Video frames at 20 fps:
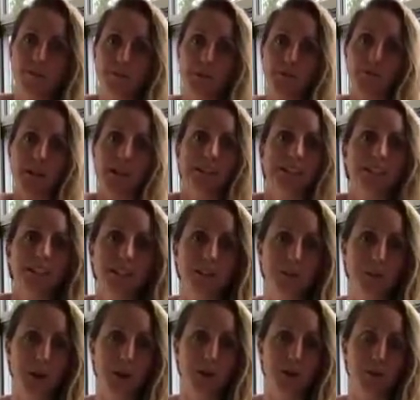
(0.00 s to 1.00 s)
from the rest of the
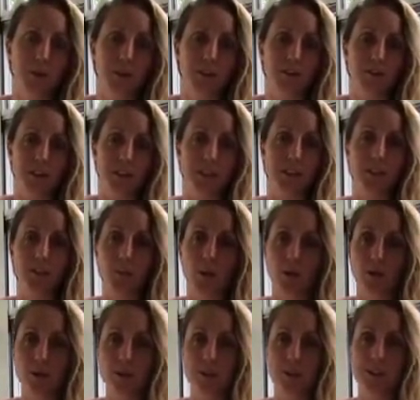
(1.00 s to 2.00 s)
world, where the rest of the
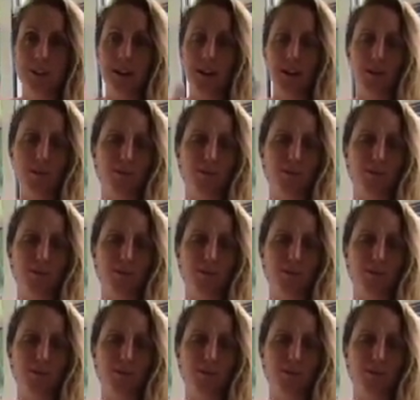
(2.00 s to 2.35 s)
world are just like,